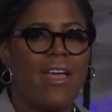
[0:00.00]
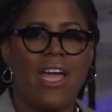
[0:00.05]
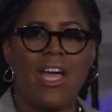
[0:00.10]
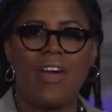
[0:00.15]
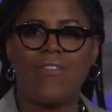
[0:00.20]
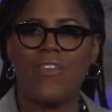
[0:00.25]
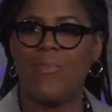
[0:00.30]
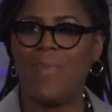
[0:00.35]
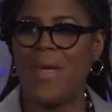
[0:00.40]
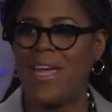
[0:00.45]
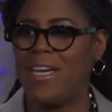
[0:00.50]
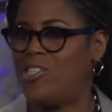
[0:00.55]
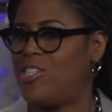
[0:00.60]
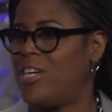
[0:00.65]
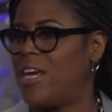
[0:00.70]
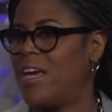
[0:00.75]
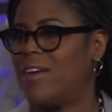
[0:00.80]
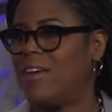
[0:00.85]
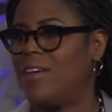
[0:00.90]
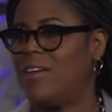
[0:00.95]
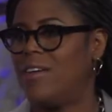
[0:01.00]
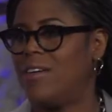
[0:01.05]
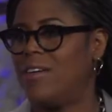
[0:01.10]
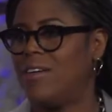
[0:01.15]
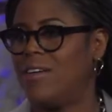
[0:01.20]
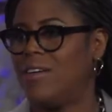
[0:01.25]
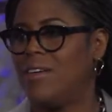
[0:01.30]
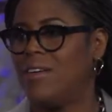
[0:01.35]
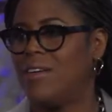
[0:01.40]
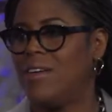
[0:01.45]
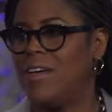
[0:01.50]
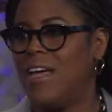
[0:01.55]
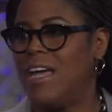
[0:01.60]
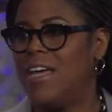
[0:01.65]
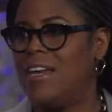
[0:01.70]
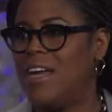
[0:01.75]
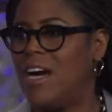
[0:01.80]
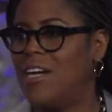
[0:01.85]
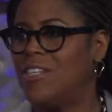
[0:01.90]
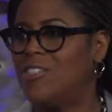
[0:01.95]
every paycheck,
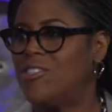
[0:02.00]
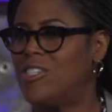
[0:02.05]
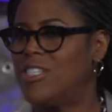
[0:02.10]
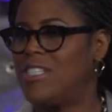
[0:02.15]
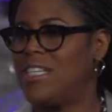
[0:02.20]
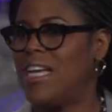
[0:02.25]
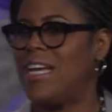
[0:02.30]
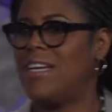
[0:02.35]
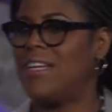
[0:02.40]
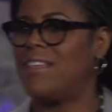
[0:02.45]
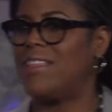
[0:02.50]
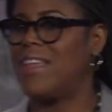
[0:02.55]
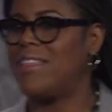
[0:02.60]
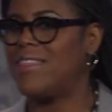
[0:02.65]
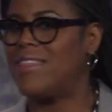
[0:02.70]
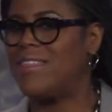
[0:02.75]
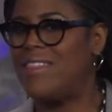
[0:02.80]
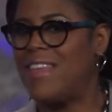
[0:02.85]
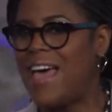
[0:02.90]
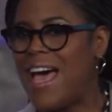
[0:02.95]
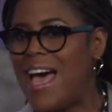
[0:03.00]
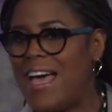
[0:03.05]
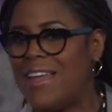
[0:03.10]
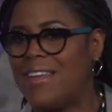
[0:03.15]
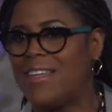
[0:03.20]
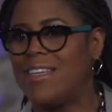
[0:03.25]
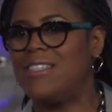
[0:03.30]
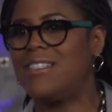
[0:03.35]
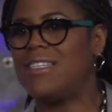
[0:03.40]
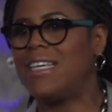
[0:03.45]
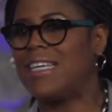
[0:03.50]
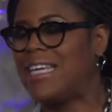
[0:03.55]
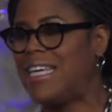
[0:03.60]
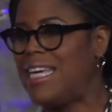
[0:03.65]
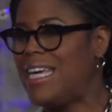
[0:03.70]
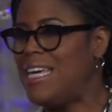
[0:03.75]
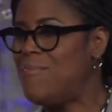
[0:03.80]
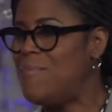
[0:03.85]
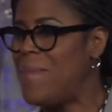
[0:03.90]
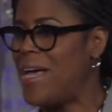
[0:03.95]
and understanding that that is a
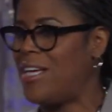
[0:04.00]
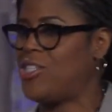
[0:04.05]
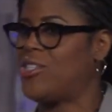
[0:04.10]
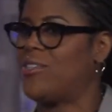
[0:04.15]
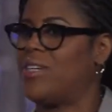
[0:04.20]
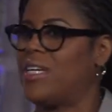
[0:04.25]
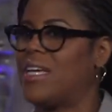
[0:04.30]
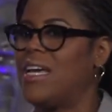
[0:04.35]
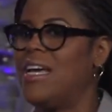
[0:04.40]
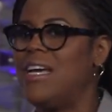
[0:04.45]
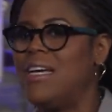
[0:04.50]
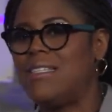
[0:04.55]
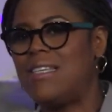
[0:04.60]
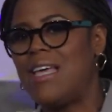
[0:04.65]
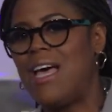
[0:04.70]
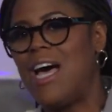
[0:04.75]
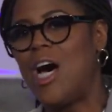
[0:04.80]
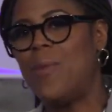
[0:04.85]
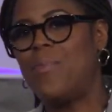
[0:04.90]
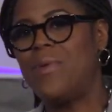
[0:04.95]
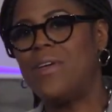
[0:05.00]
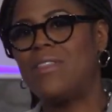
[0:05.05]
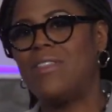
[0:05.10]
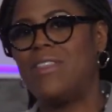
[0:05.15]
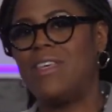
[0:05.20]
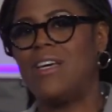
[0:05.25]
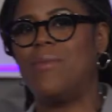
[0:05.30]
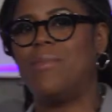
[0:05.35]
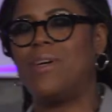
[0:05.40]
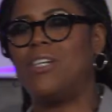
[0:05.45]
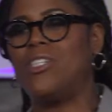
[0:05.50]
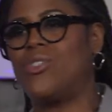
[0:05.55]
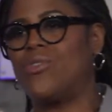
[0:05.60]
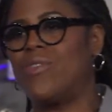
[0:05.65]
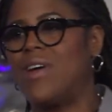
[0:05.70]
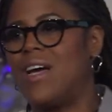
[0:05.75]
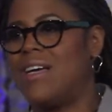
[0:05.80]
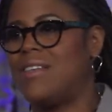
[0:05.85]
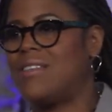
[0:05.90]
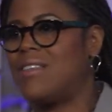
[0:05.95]
key metric to helping them
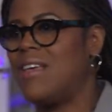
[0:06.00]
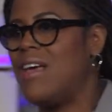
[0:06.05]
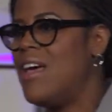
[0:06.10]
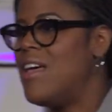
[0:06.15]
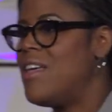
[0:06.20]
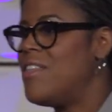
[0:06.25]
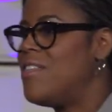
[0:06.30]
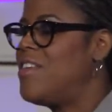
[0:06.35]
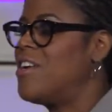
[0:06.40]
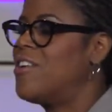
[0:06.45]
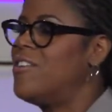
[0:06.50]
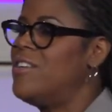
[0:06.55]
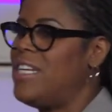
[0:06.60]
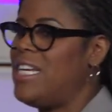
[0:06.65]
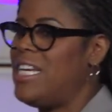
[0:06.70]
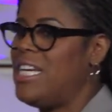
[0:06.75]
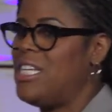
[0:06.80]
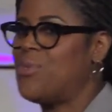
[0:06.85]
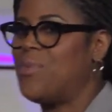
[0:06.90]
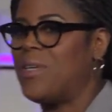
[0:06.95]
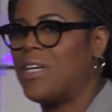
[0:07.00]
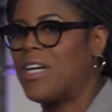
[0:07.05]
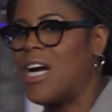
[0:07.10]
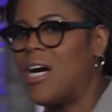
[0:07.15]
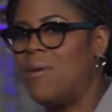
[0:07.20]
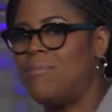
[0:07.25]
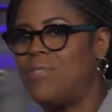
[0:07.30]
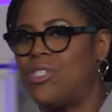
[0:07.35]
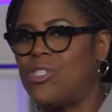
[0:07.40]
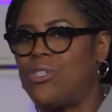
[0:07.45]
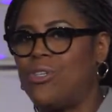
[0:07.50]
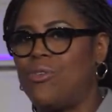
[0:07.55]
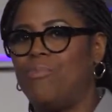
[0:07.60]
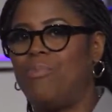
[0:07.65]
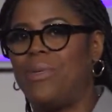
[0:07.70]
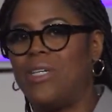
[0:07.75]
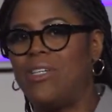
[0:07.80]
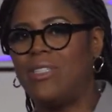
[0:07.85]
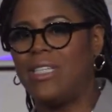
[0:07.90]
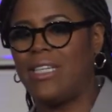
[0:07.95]
address their needs when it comes to
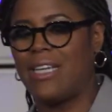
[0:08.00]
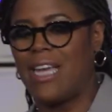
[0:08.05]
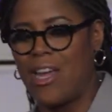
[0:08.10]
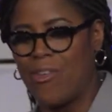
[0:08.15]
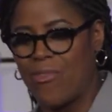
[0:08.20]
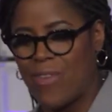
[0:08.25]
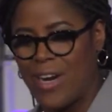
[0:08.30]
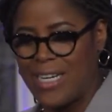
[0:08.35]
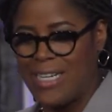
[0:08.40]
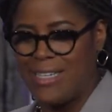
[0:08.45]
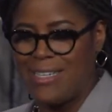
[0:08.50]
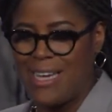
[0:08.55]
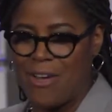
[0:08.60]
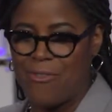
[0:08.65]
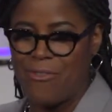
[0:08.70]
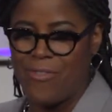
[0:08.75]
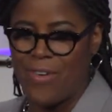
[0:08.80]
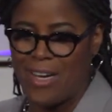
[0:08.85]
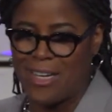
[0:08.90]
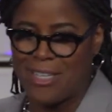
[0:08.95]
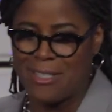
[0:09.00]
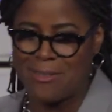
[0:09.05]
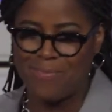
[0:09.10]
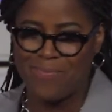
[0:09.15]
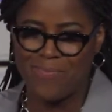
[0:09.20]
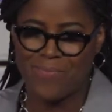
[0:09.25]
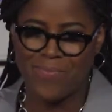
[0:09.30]
building a rainy day fund.